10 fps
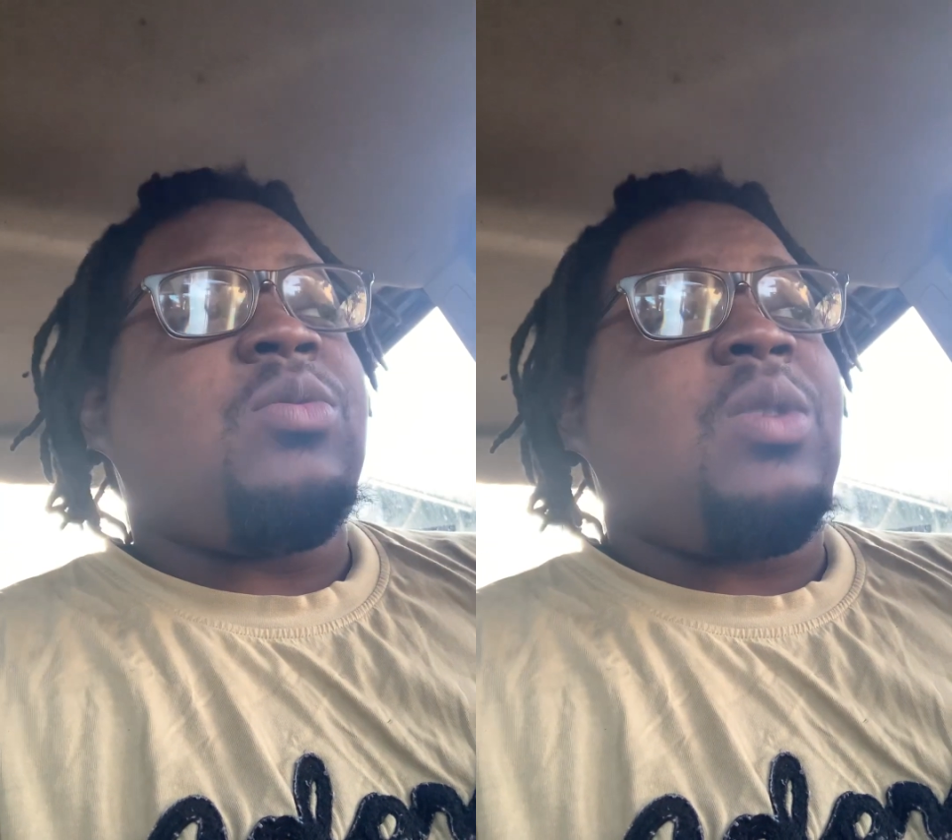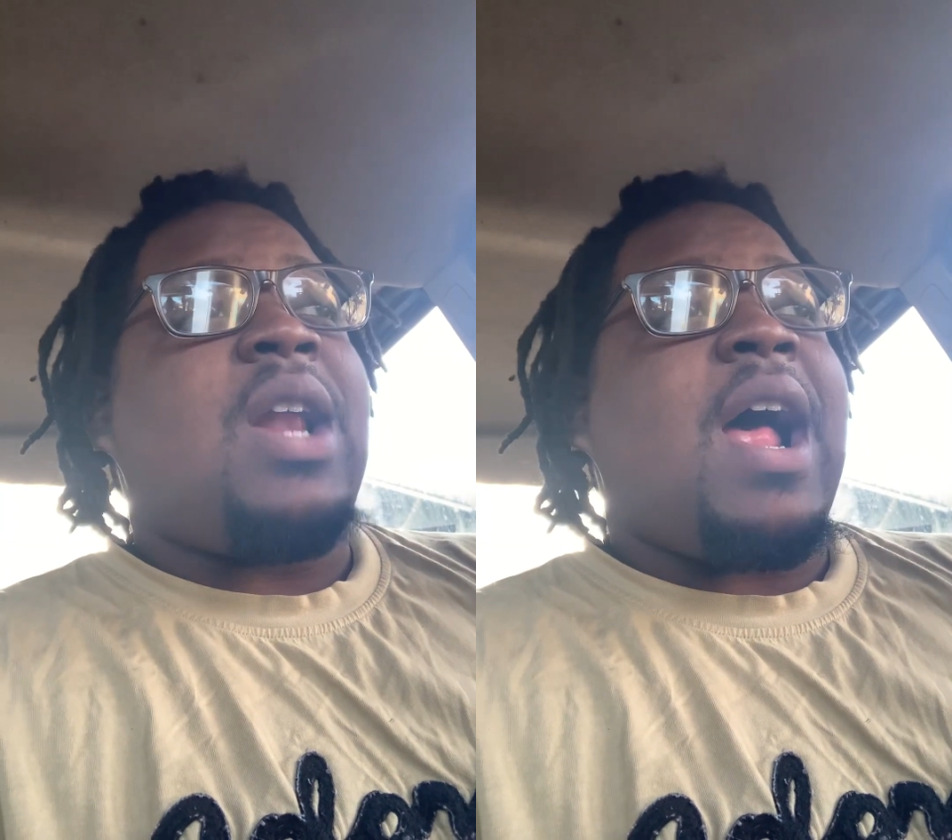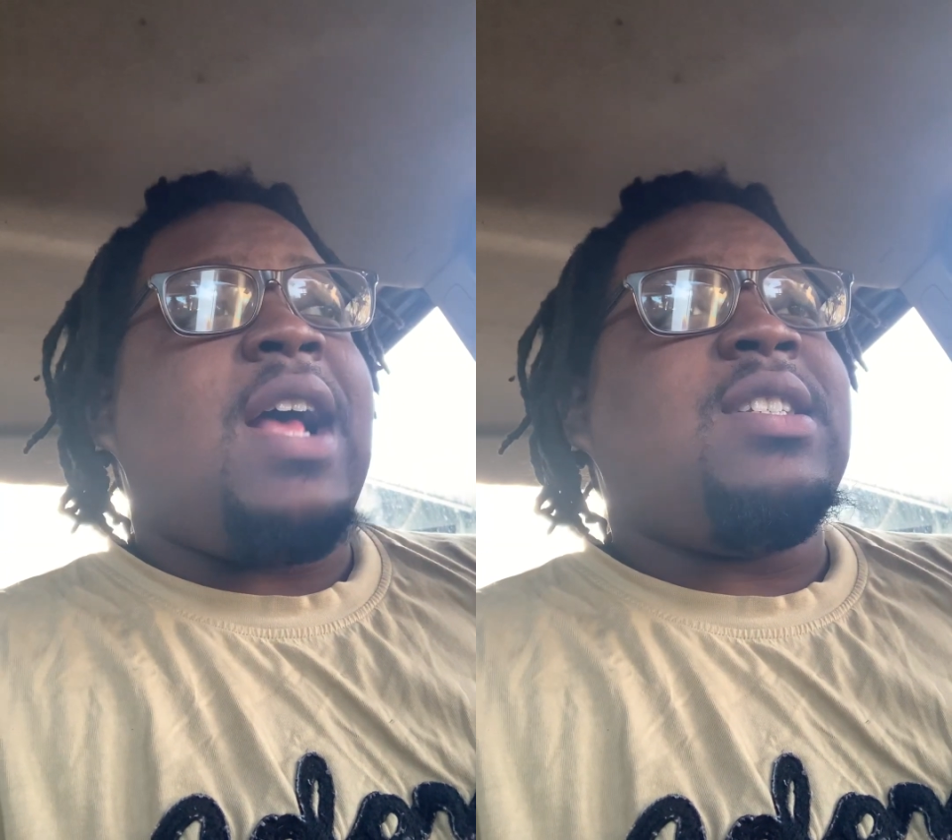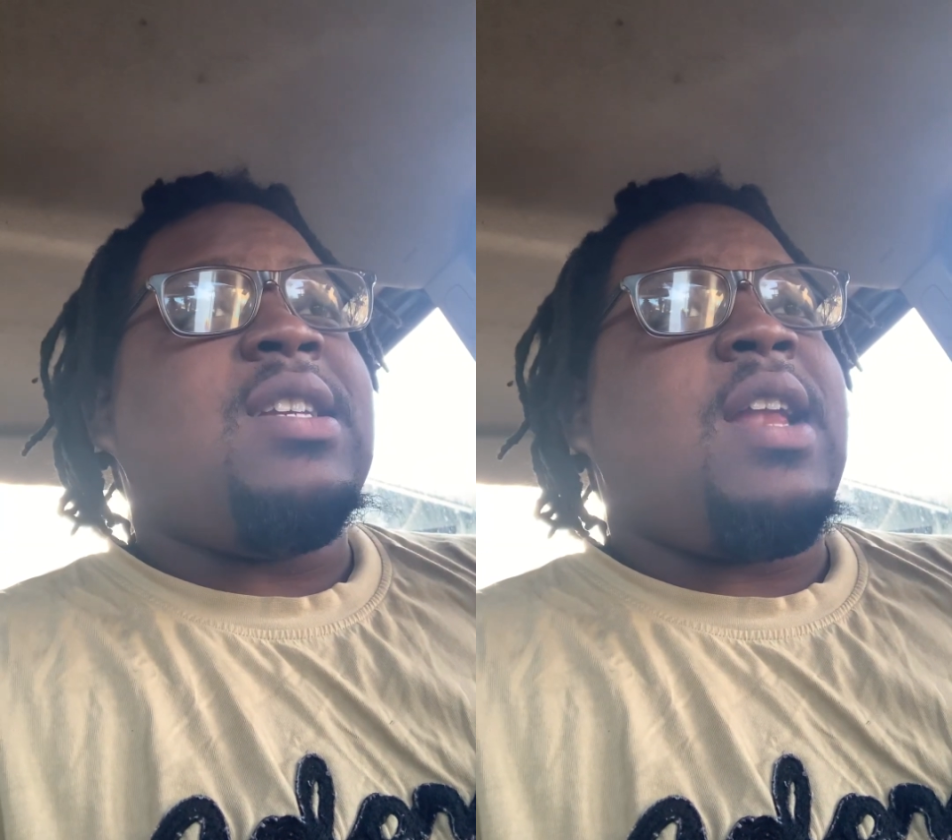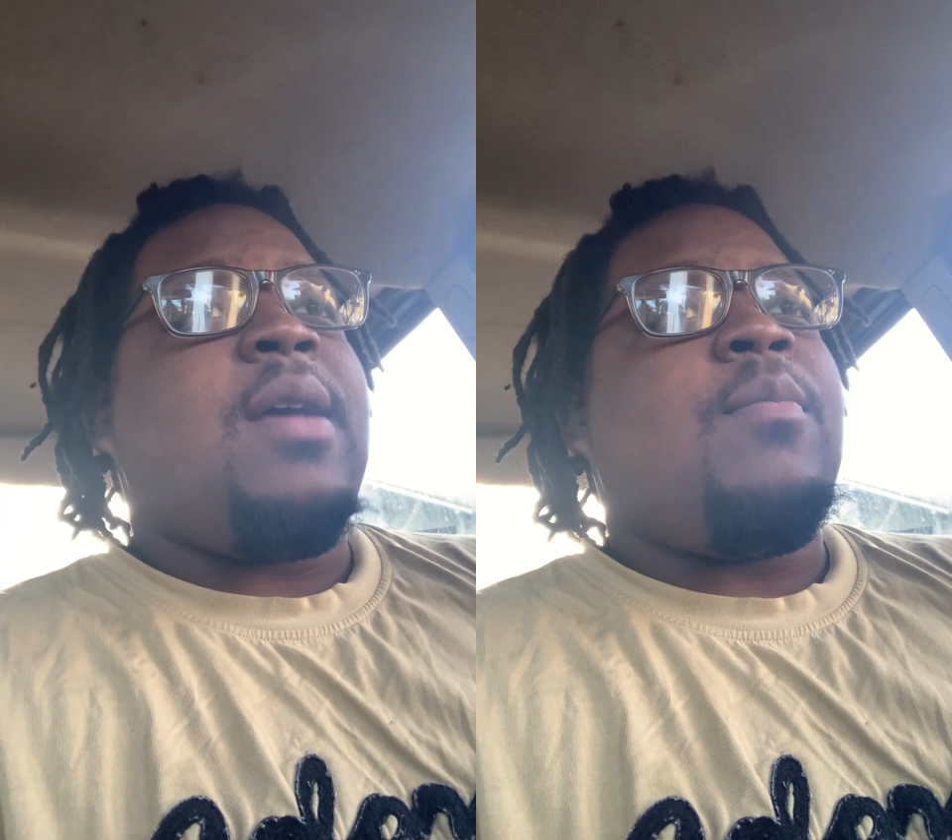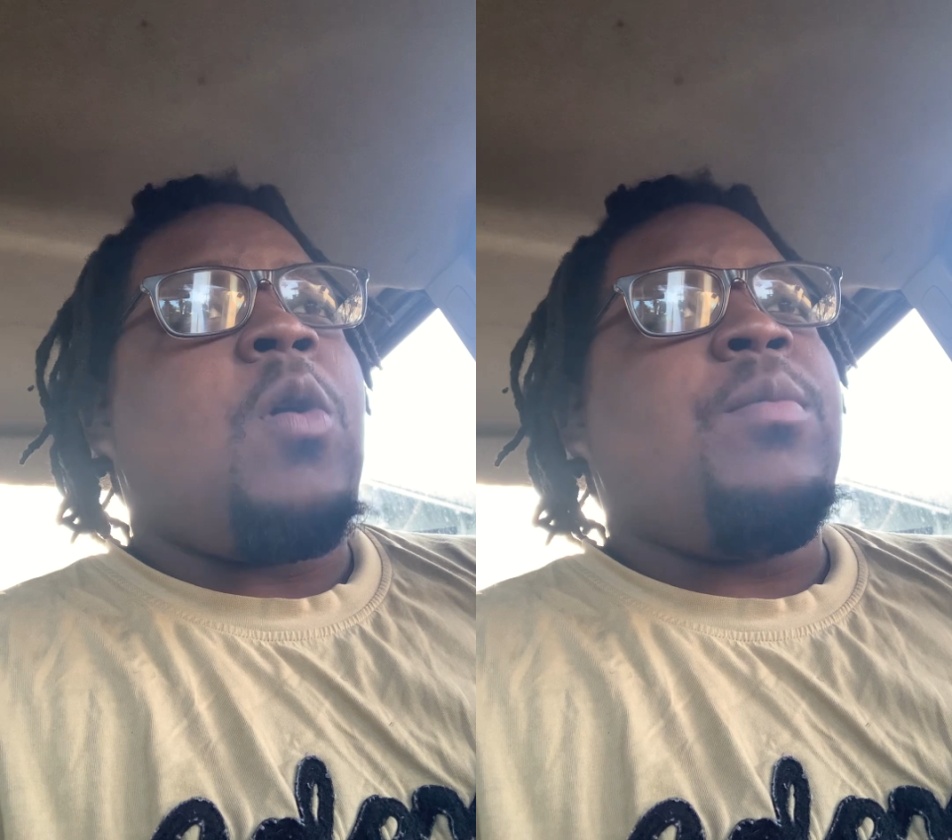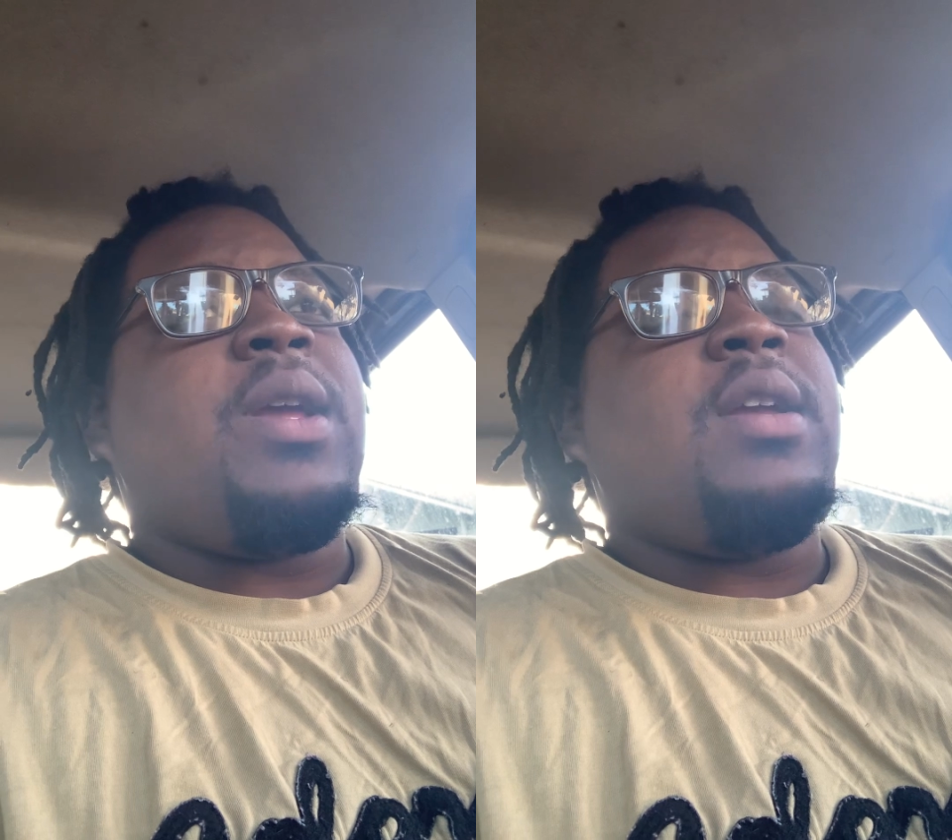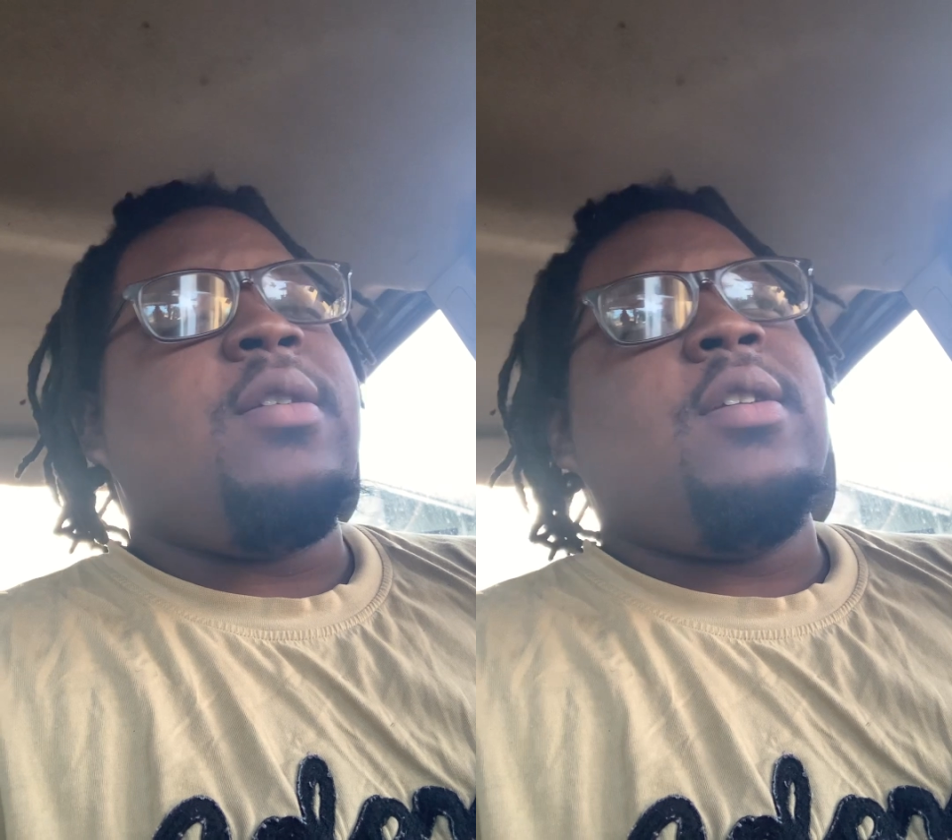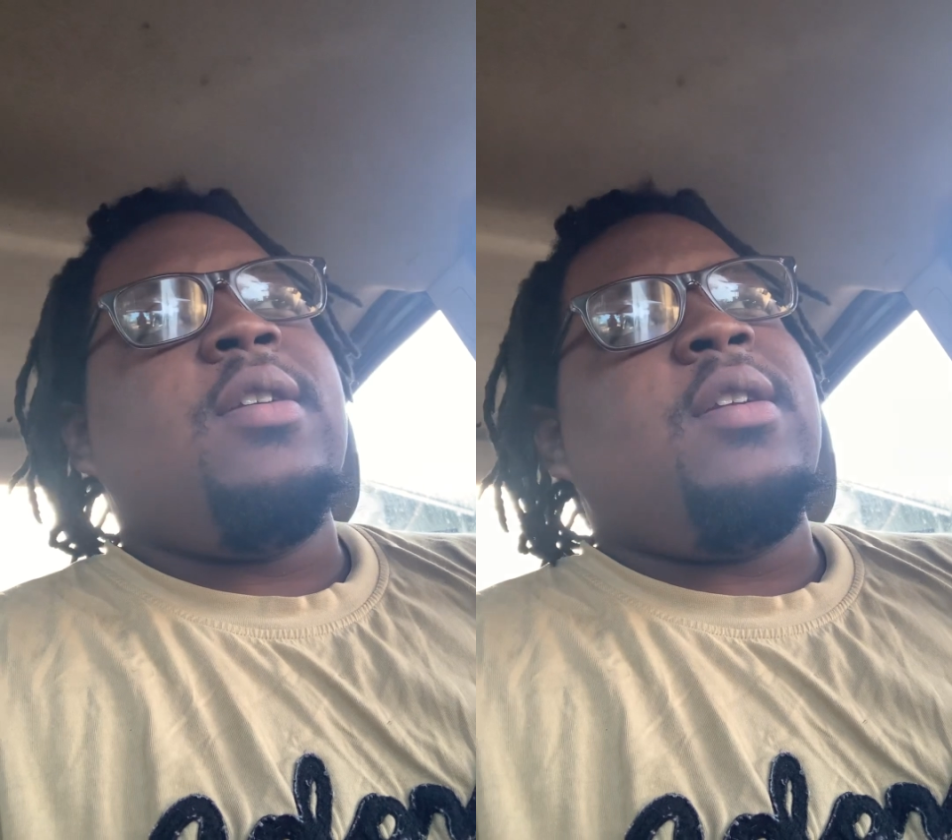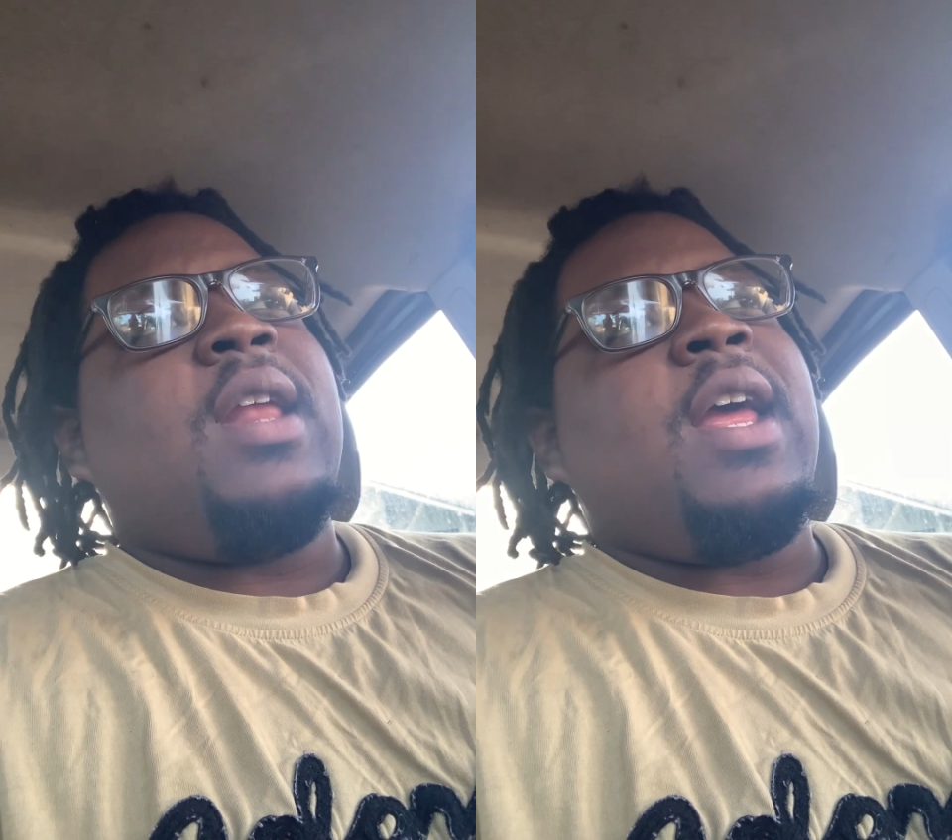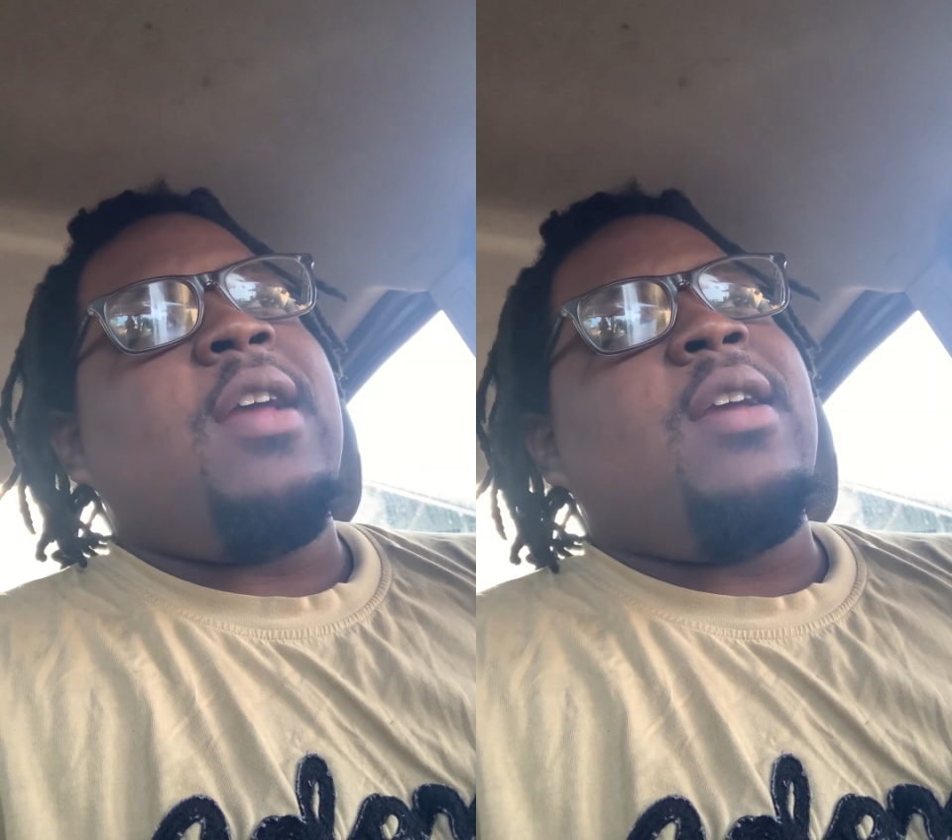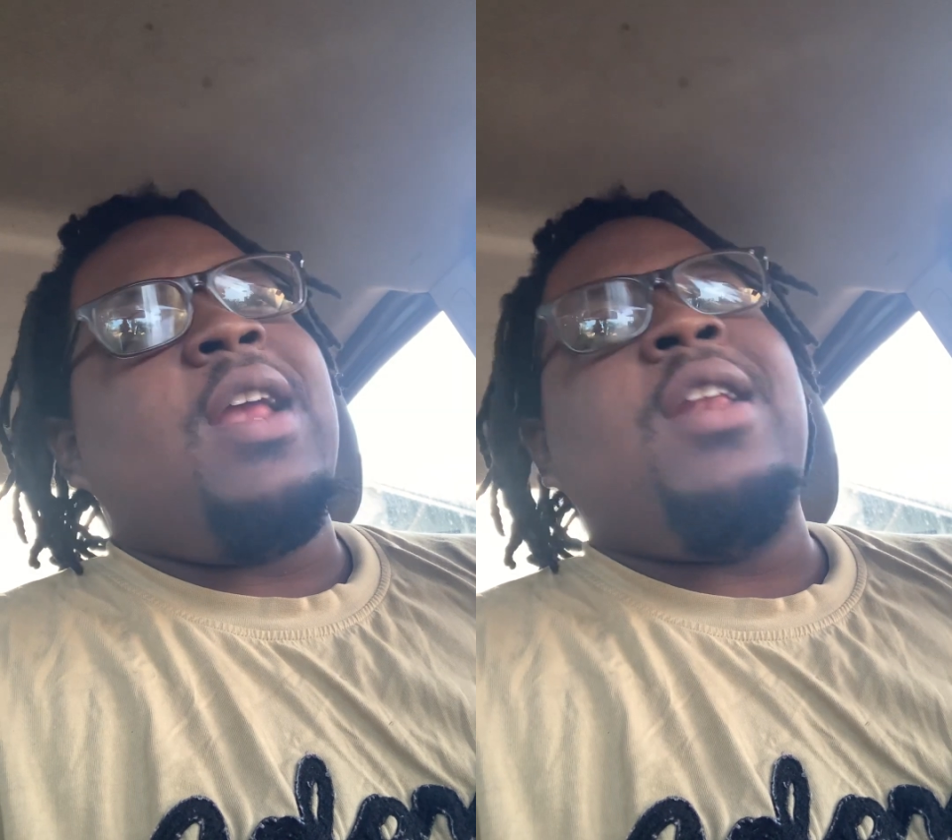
realized in that moment that it